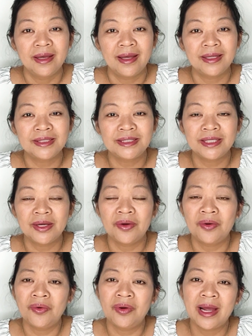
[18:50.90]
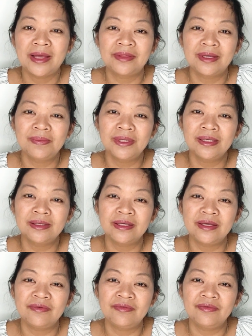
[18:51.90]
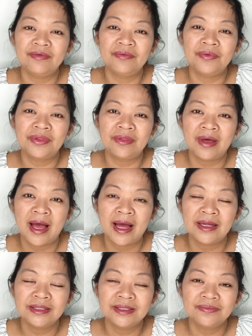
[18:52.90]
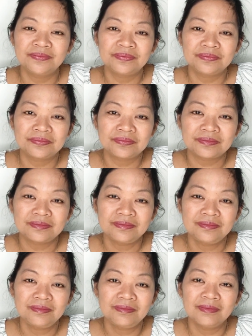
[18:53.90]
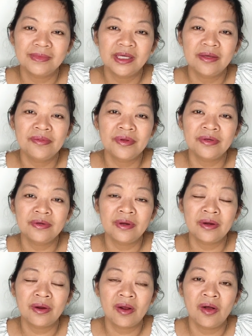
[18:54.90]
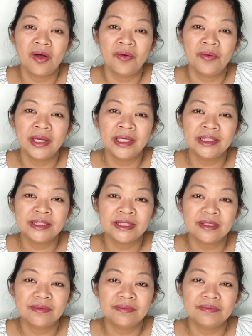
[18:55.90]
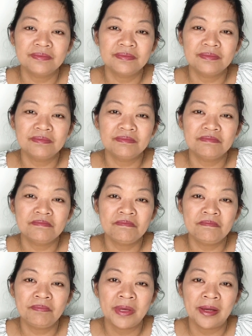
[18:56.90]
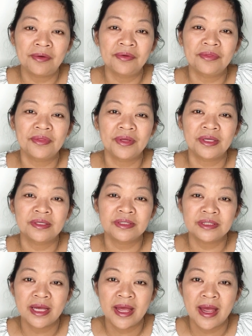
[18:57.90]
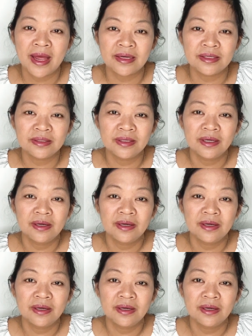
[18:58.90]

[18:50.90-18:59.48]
And so I think I'm gonna leave with that. There are always better things ahead.